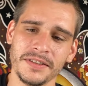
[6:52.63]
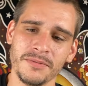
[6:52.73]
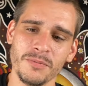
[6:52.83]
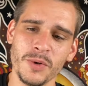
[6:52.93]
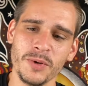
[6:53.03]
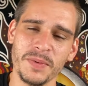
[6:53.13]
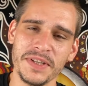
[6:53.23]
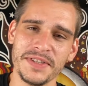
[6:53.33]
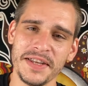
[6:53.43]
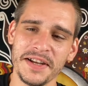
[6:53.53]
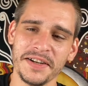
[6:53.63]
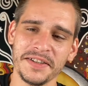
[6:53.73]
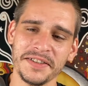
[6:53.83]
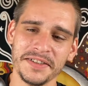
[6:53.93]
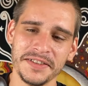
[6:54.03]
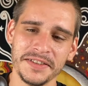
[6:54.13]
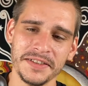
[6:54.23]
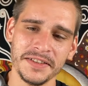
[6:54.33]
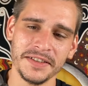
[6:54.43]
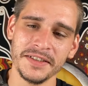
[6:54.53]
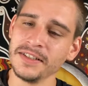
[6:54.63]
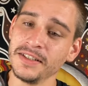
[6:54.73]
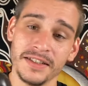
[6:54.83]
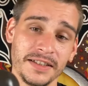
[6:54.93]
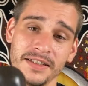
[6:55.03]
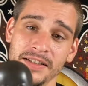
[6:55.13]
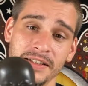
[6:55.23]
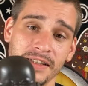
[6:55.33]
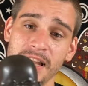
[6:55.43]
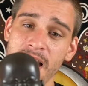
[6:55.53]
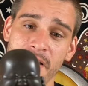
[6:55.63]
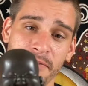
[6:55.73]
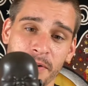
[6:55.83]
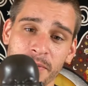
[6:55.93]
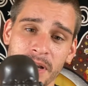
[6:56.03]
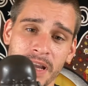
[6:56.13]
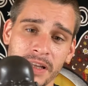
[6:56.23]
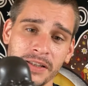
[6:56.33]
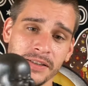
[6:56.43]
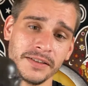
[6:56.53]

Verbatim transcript: Buddha piece there. Laughing away.